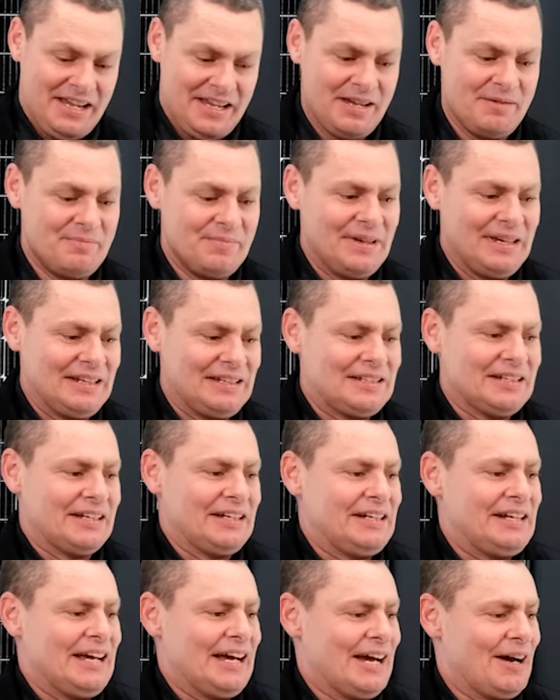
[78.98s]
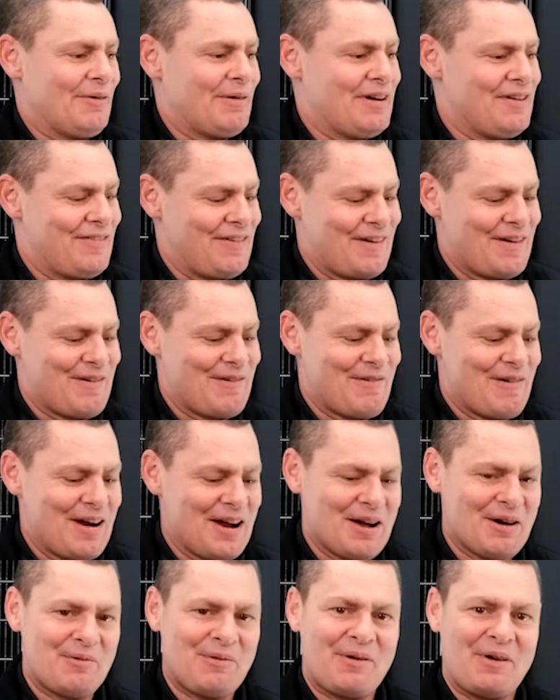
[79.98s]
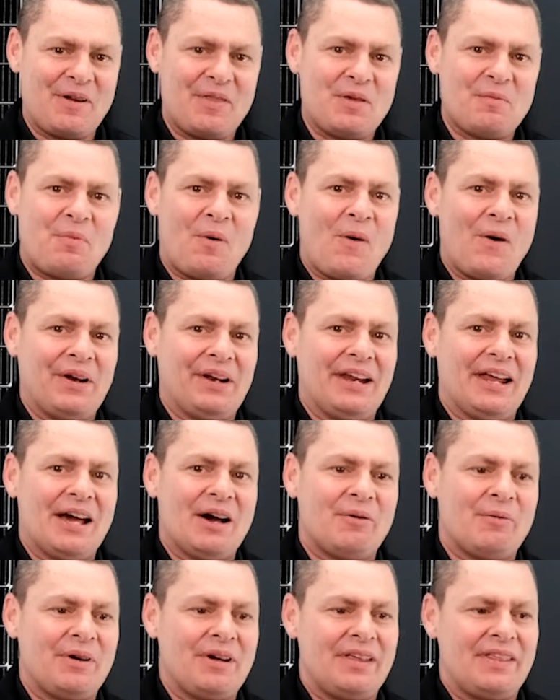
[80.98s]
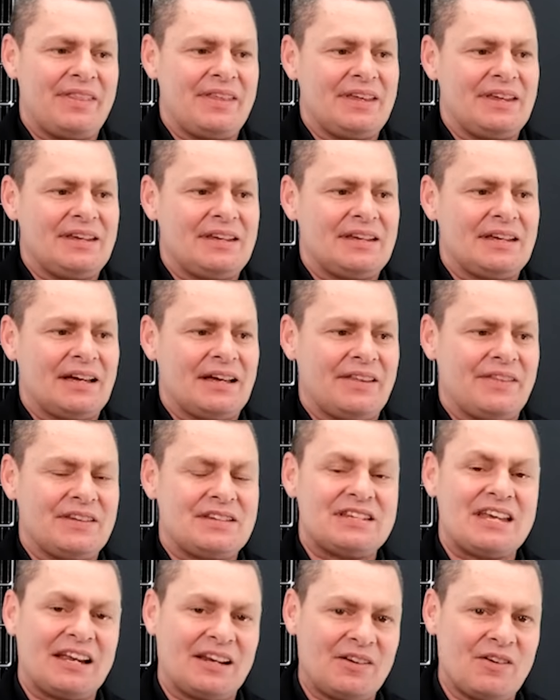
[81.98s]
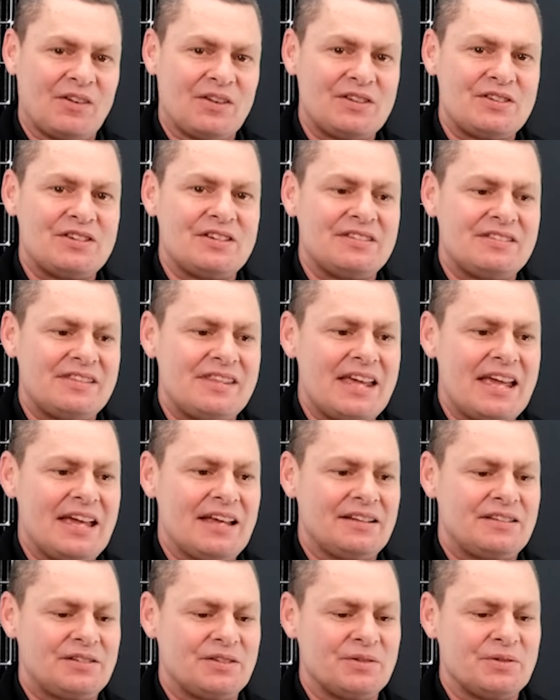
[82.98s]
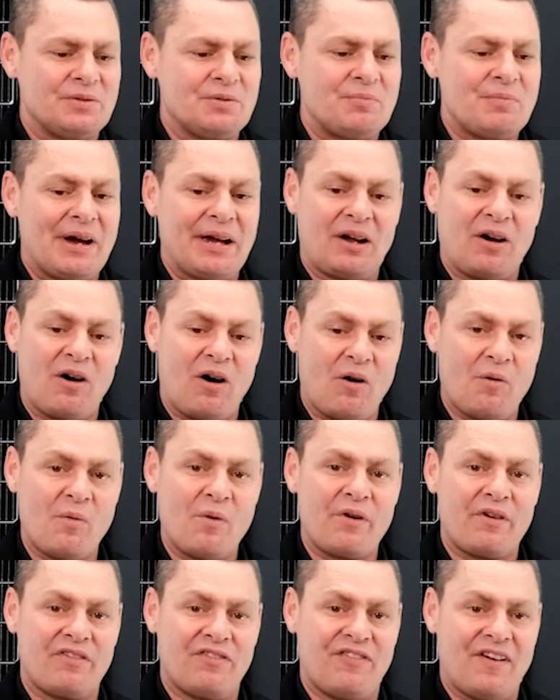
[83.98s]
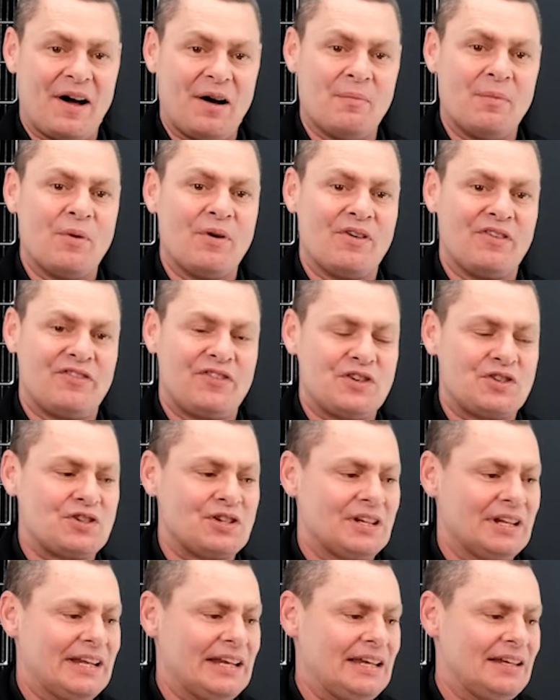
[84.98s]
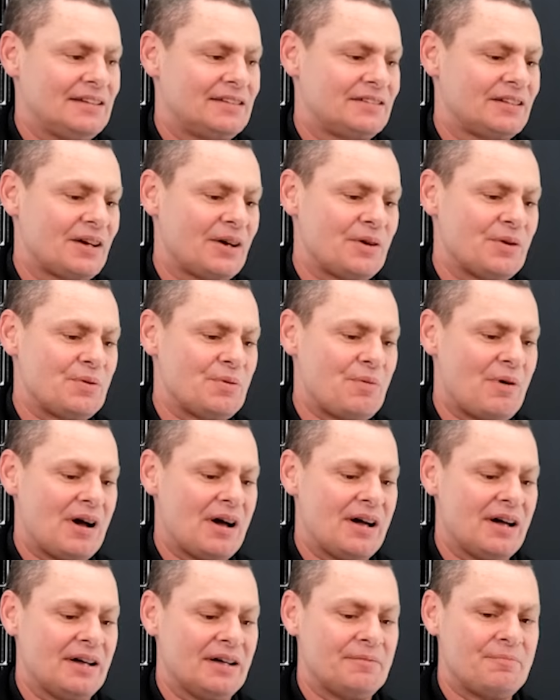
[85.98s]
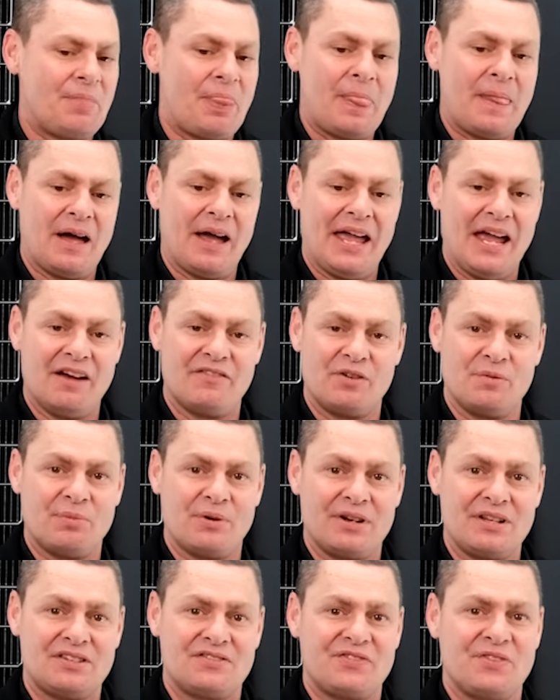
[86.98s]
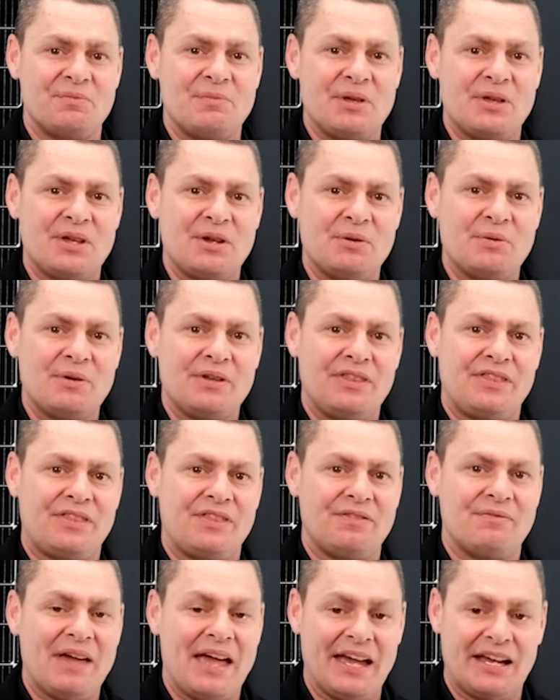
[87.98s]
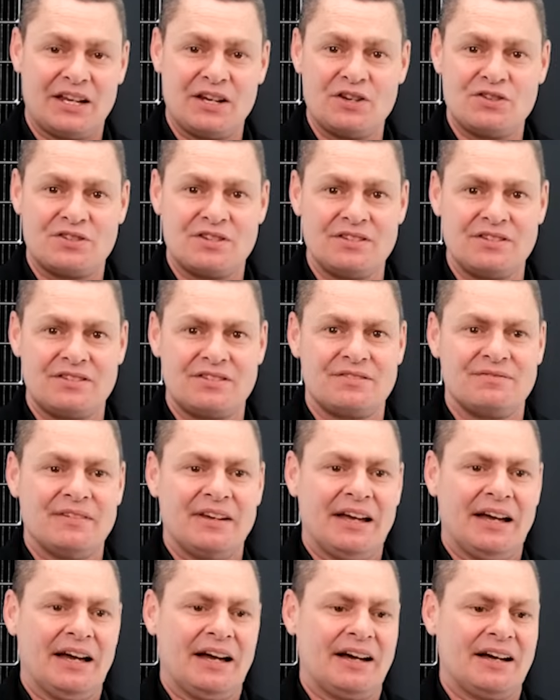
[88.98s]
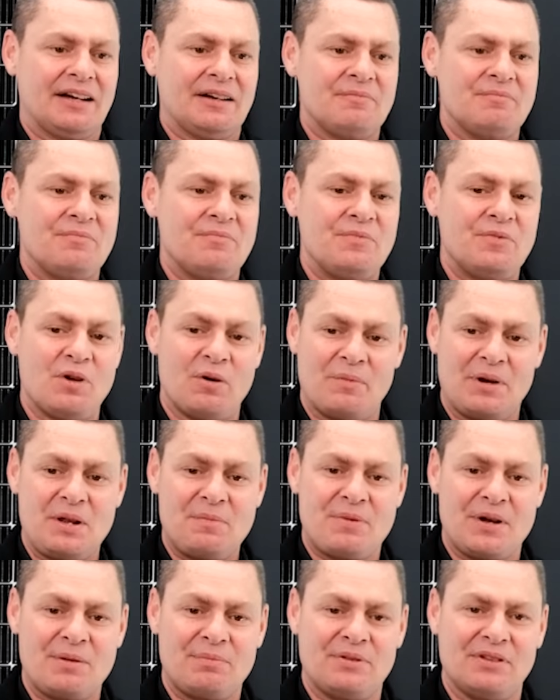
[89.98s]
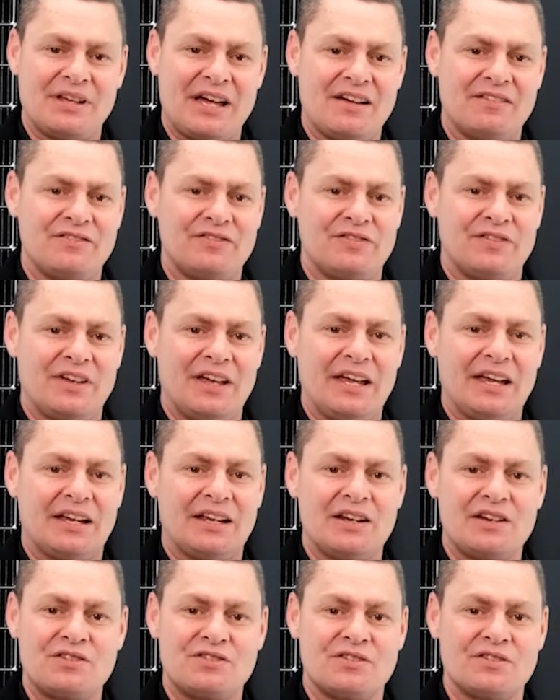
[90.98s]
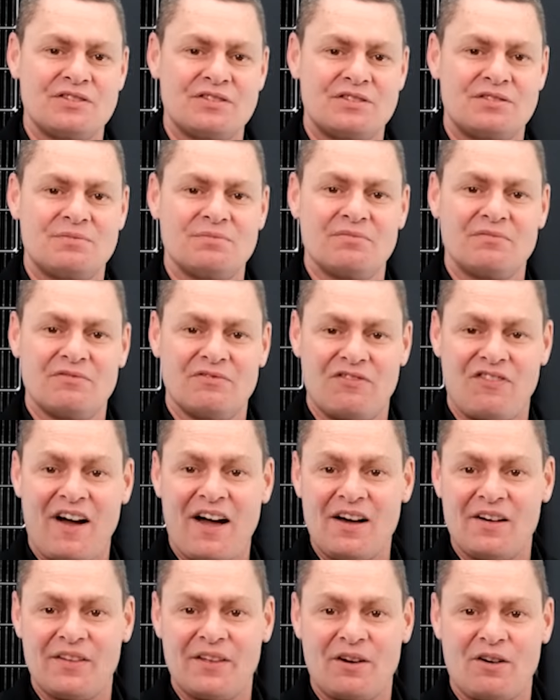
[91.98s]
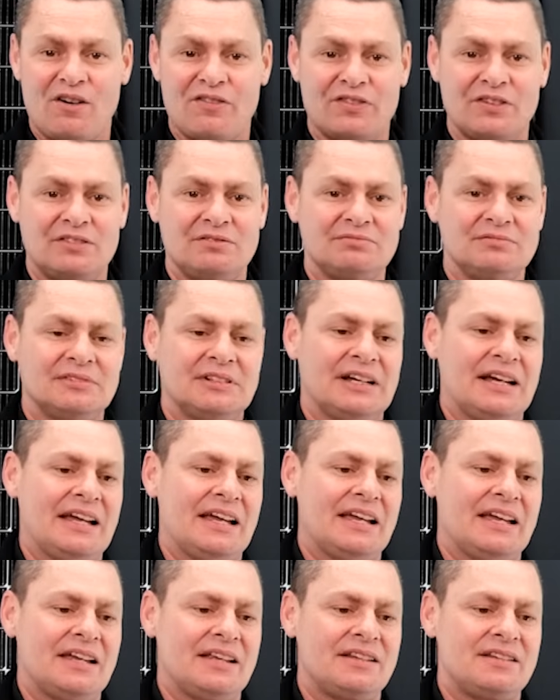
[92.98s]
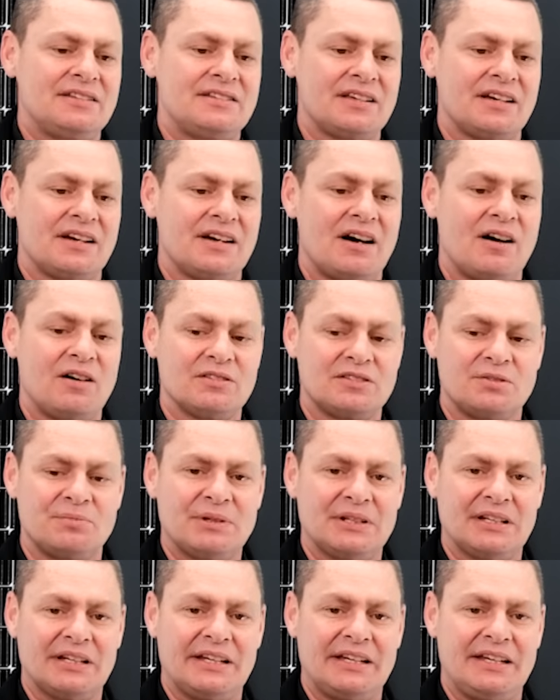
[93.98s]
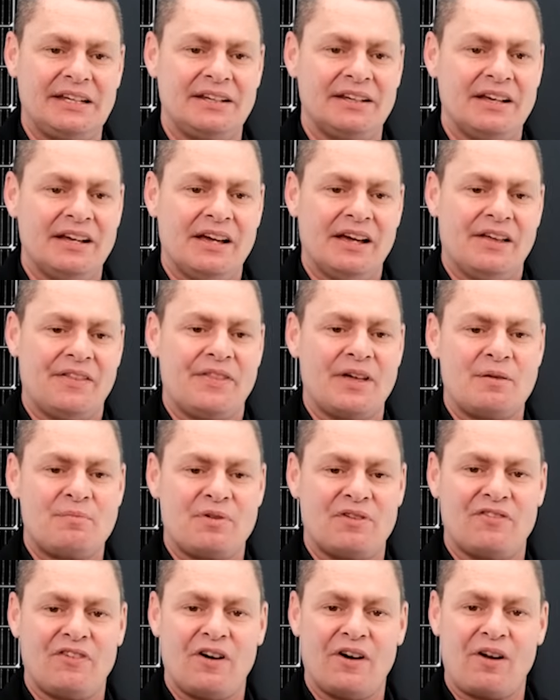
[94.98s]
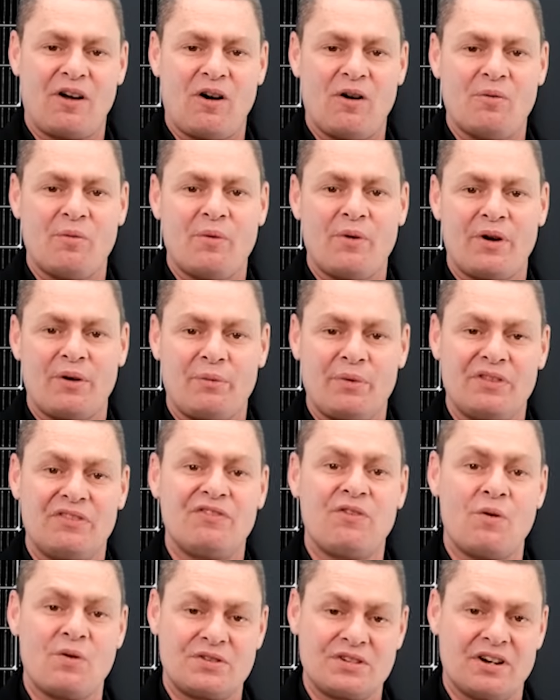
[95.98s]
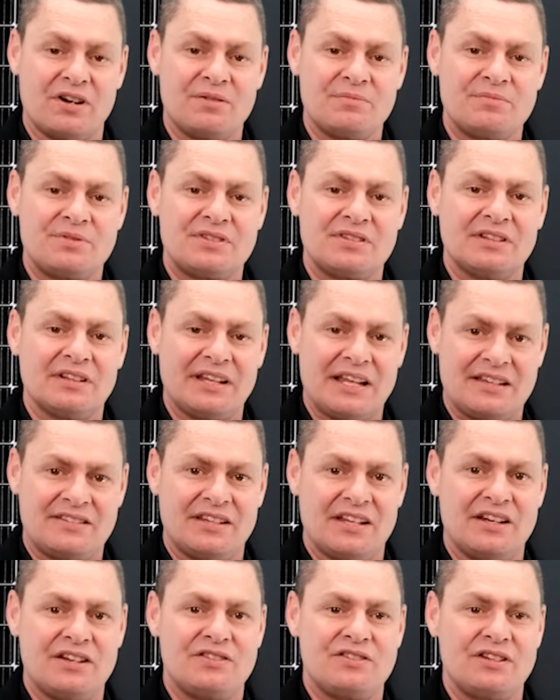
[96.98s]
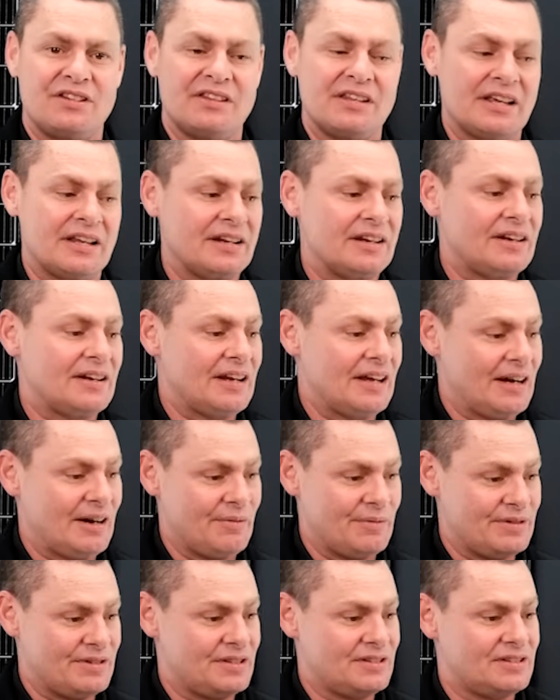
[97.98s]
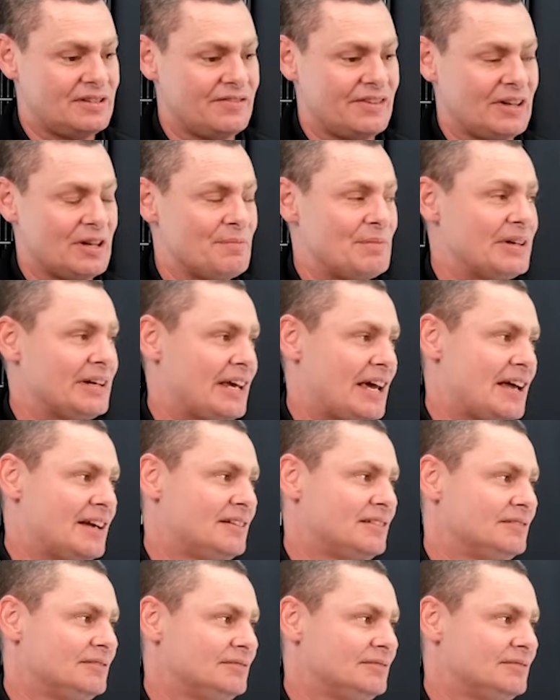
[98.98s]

Yep, indeed. However, we're at the point now where the technology's there to make hot water far more efficiently. So everybody's familiar with air conditioners. Not many people have air conditioners fail that often, and ultimately they provide hot water with four times less energy than a resistive element can.